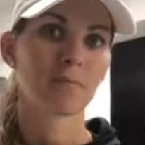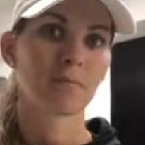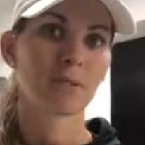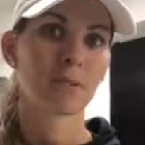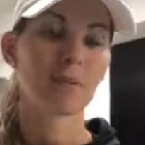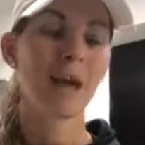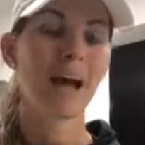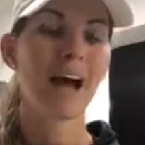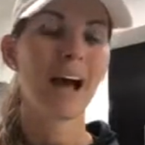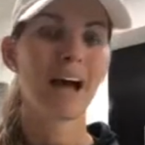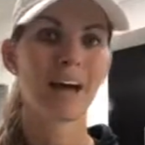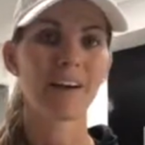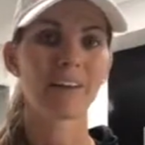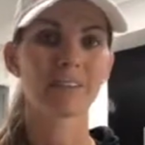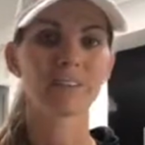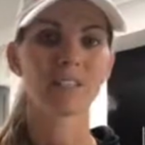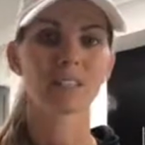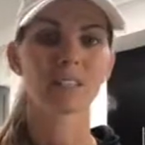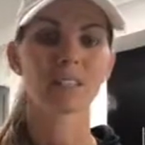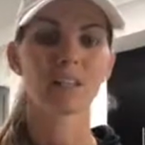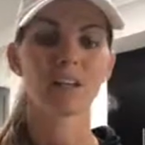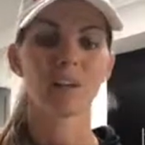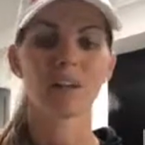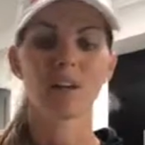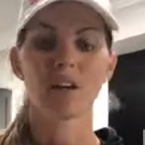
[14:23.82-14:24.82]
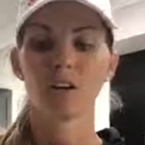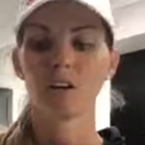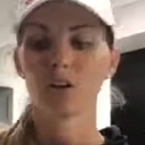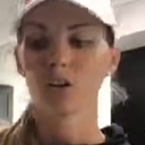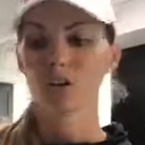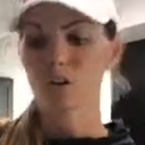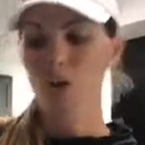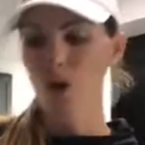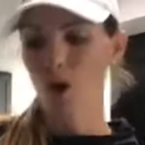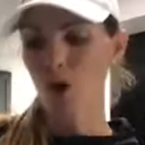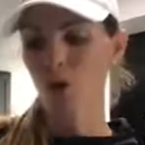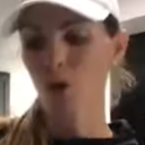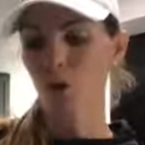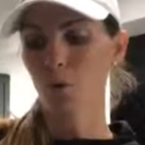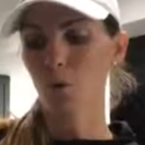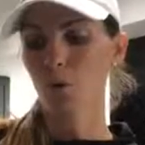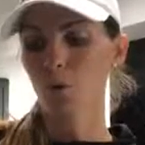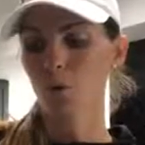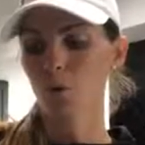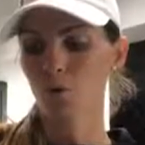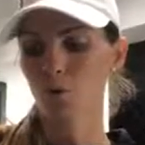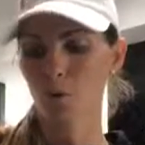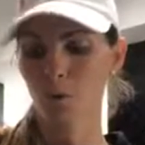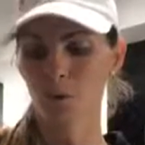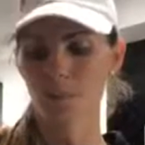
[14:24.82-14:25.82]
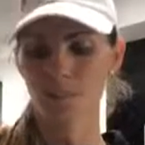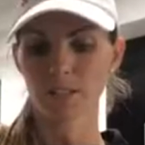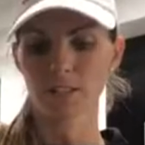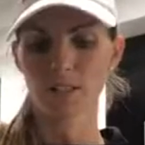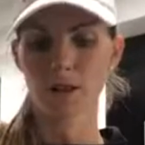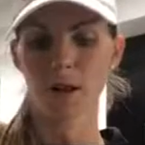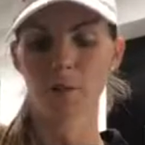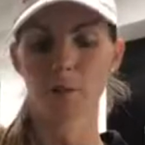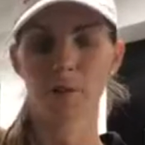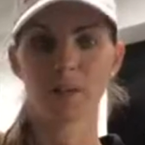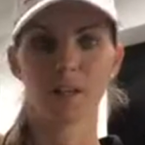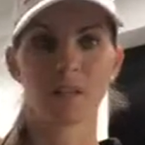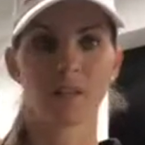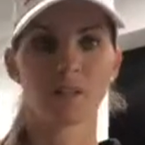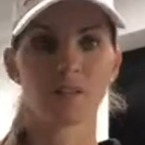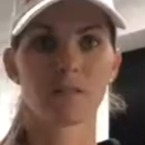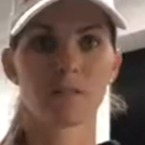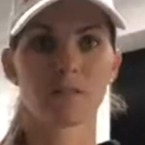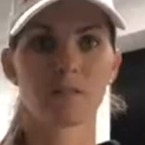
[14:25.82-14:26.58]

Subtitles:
You have to know what's coming.